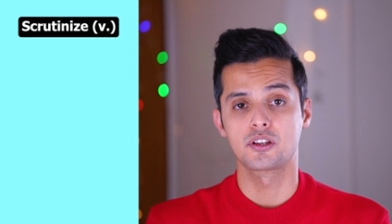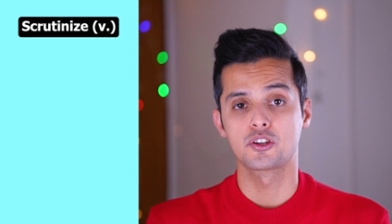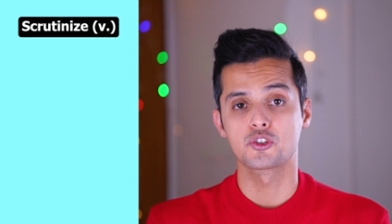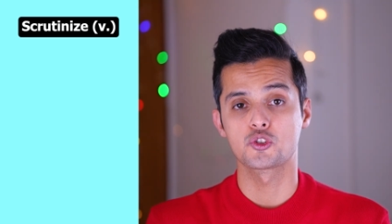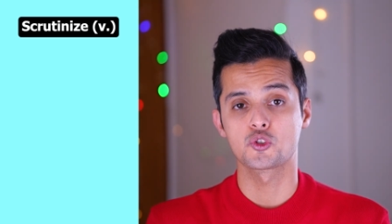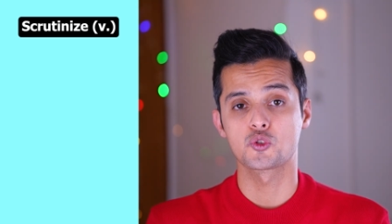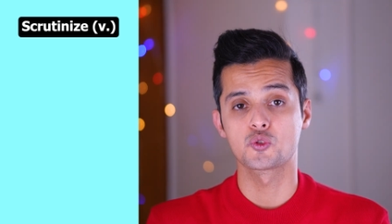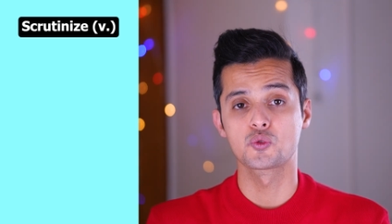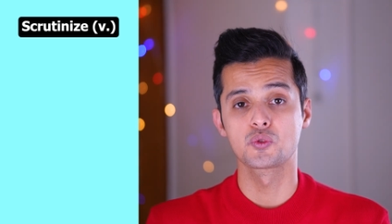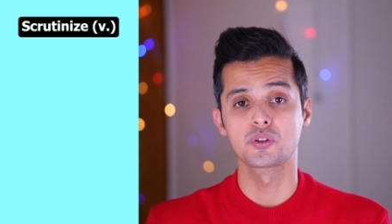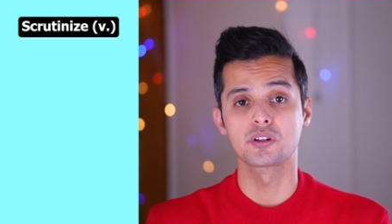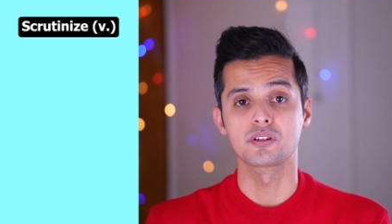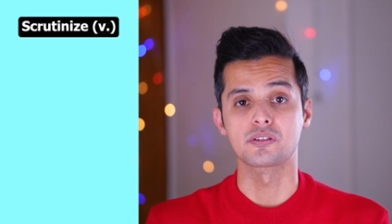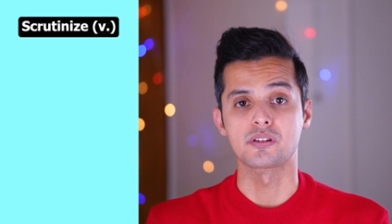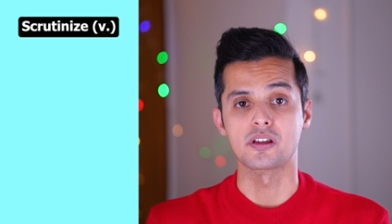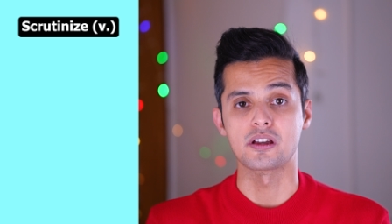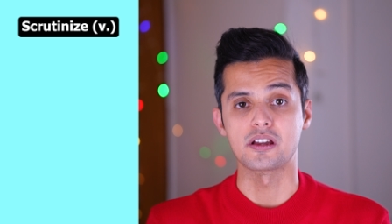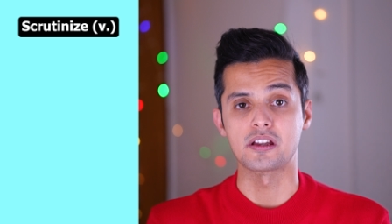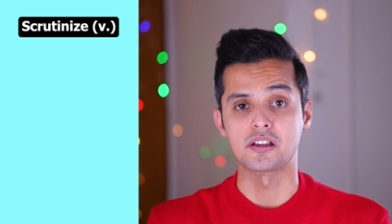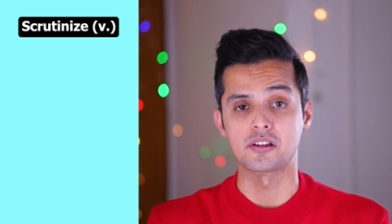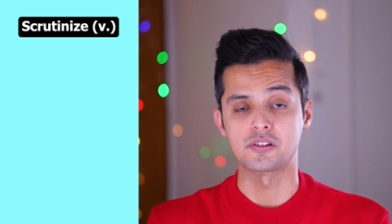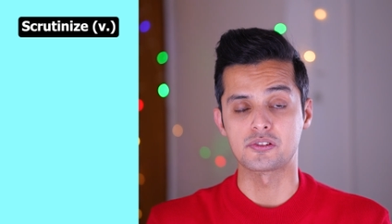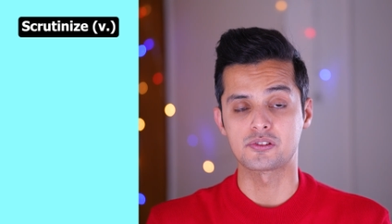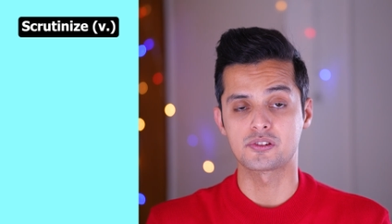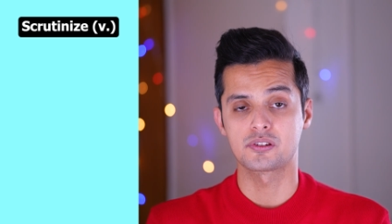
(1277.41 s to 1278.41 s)

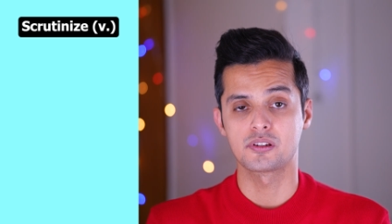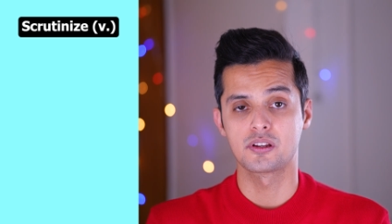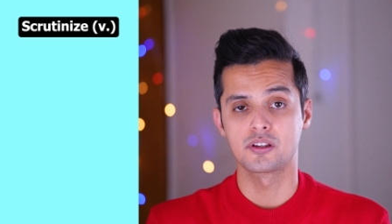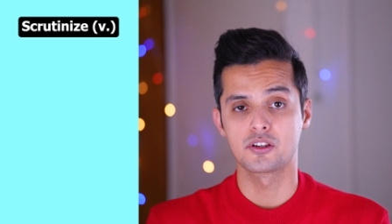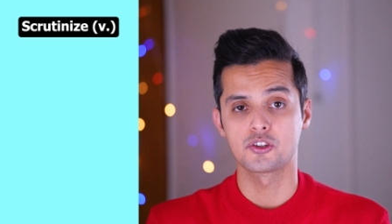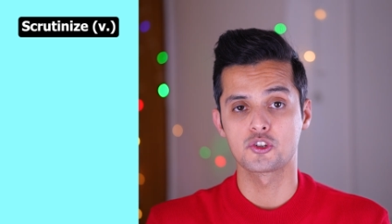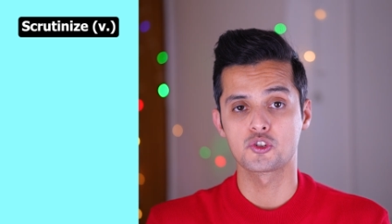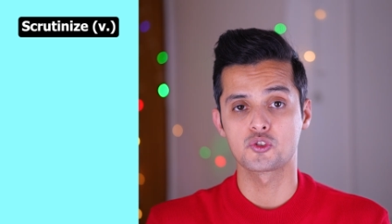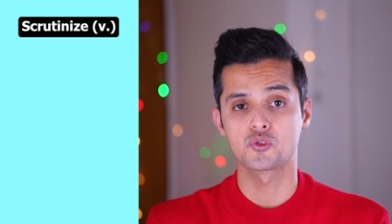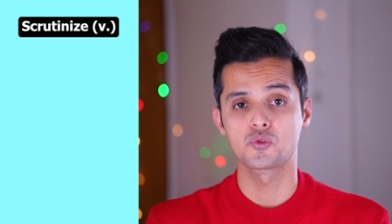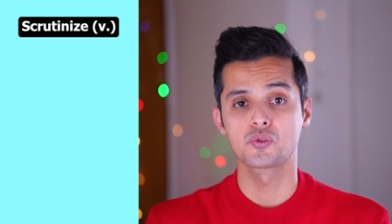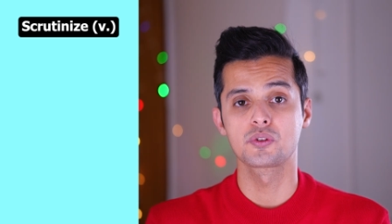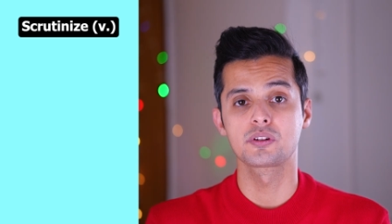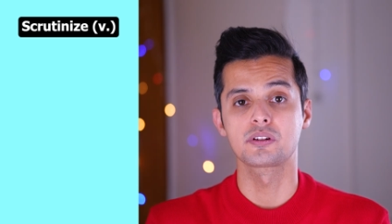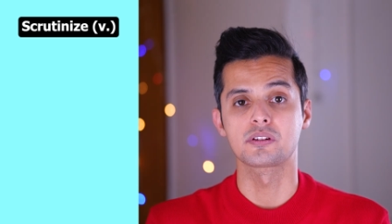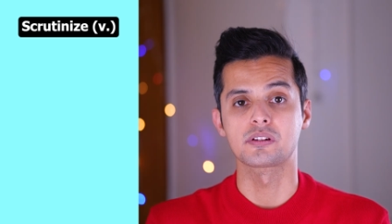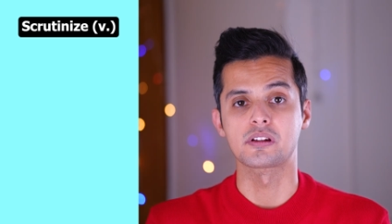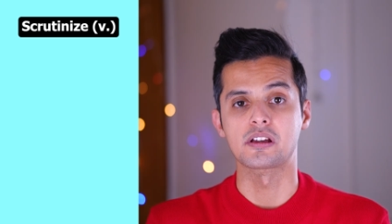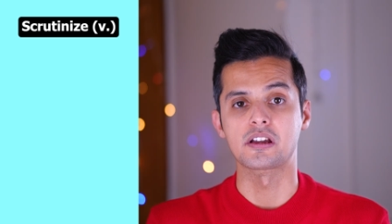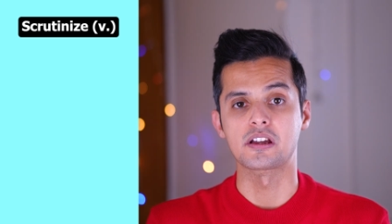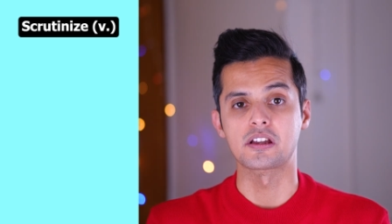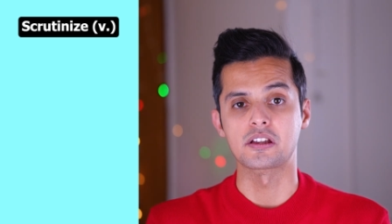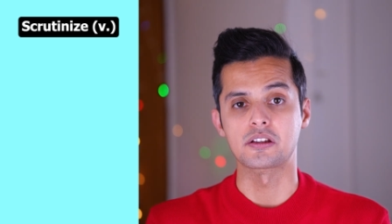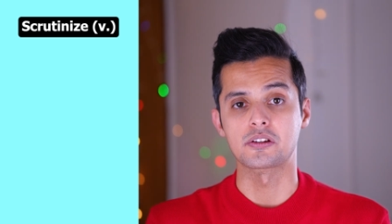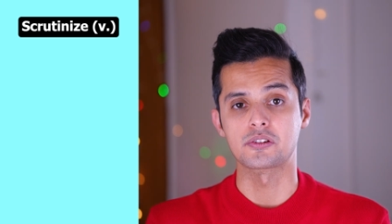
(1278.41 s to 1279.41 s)
scrutinize,
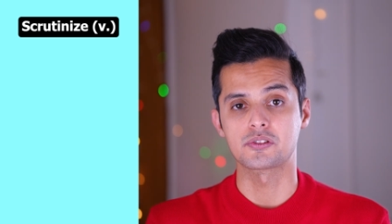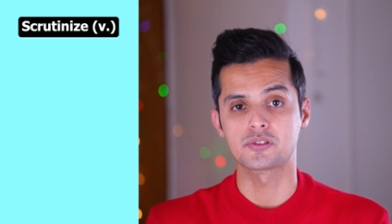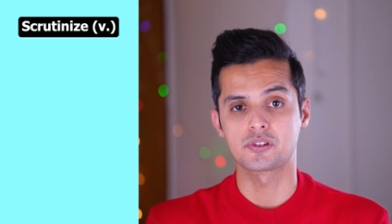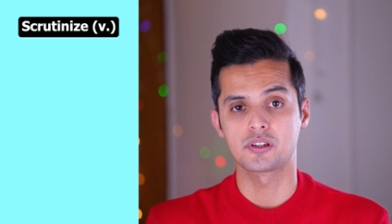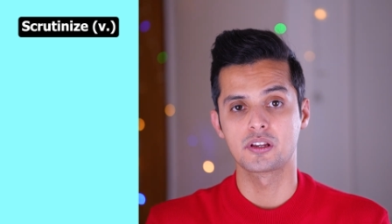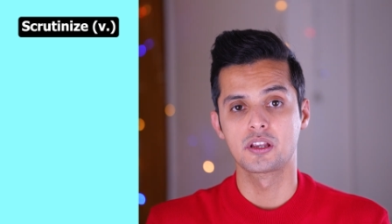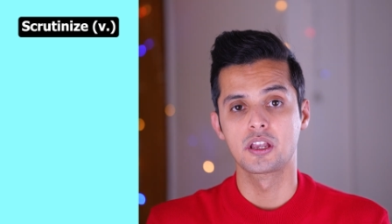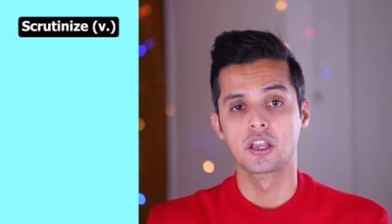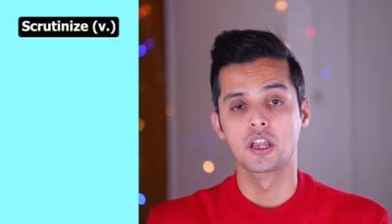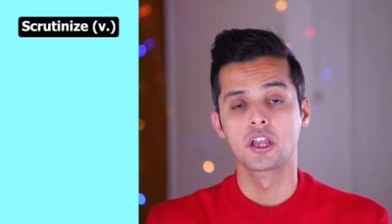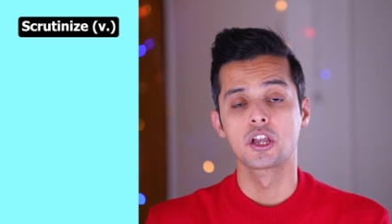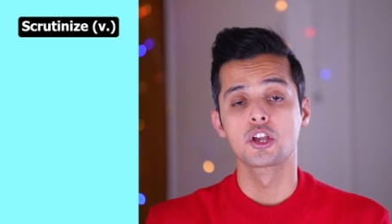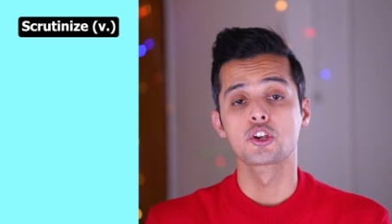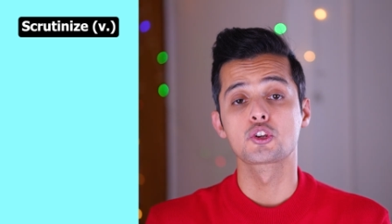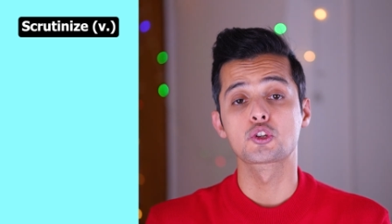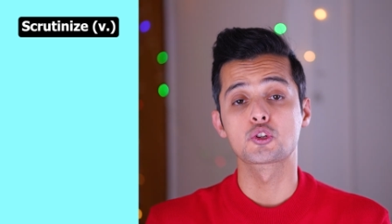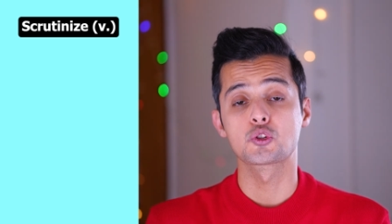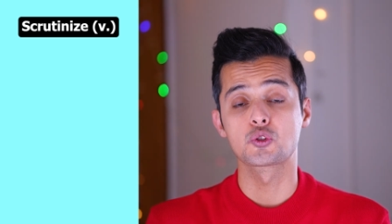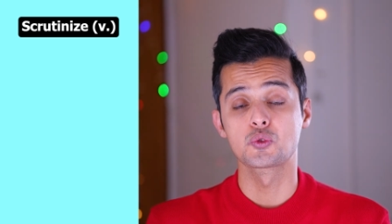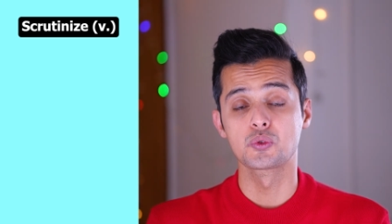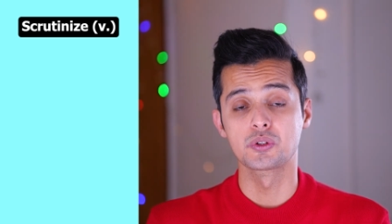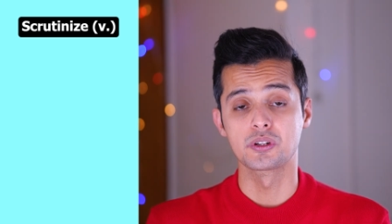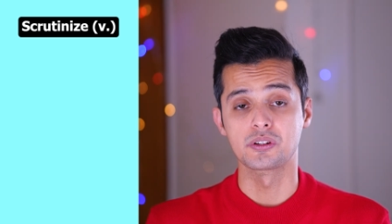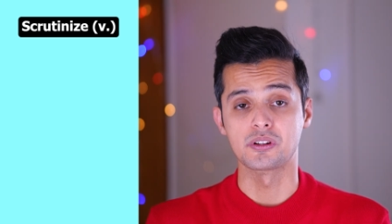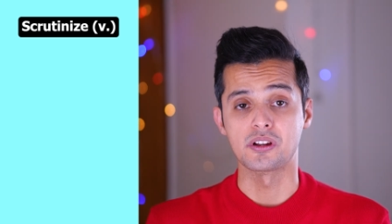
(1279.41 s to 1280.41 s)
scrutinize,
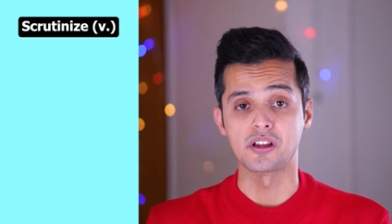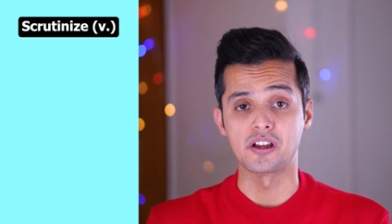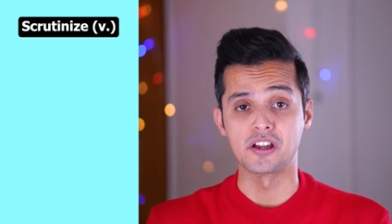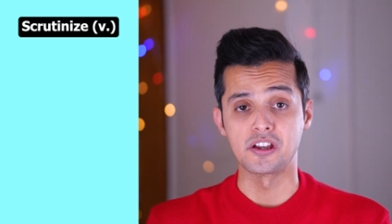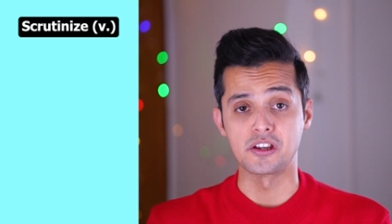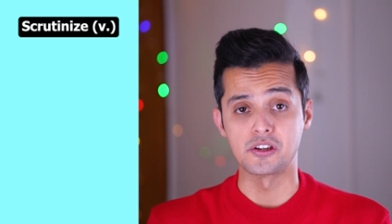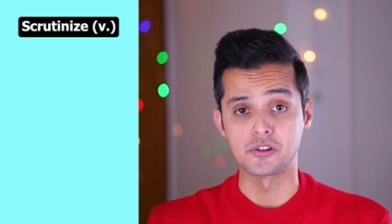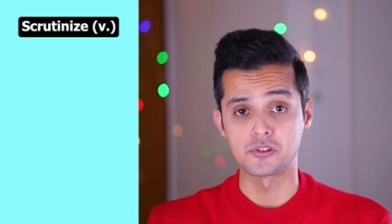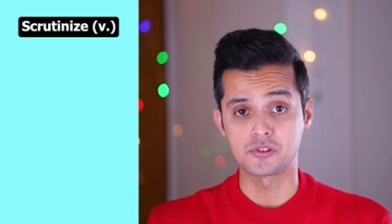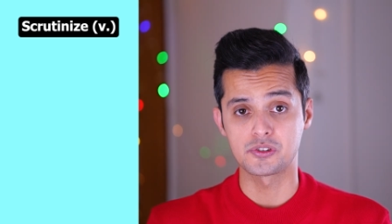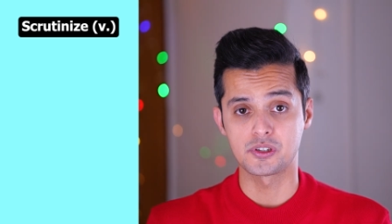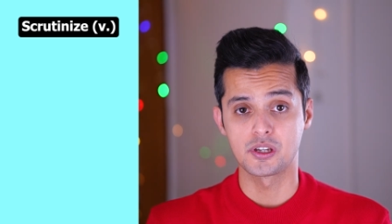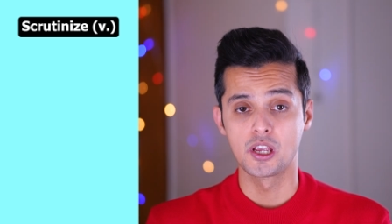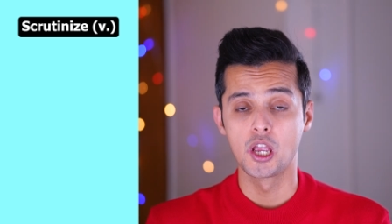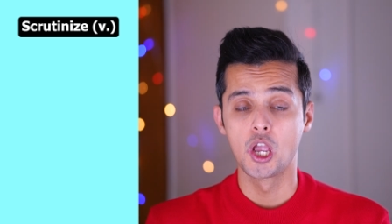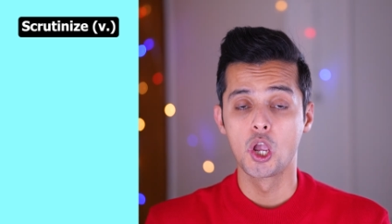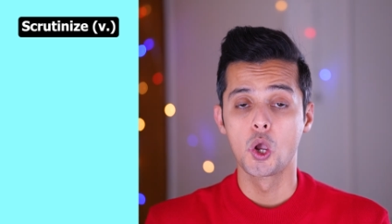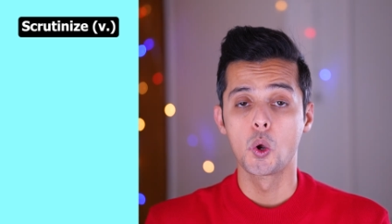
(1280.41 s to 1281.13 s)
scrutinize.